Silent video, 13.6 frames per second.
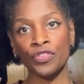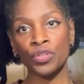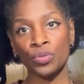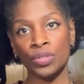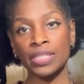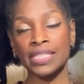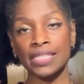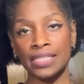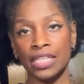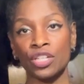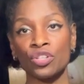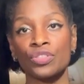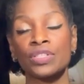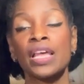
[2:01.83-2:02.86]
you the
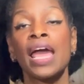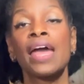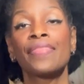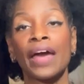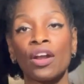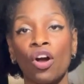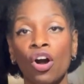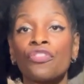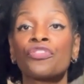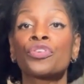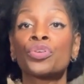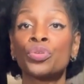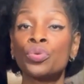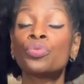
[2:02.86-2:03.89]
sneakers that offer
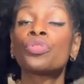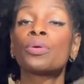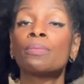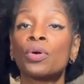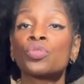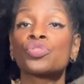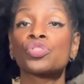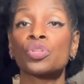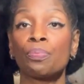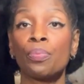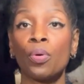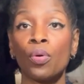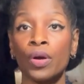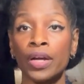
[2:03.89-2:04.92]
you the most
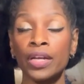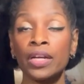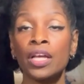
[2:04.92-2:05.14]
support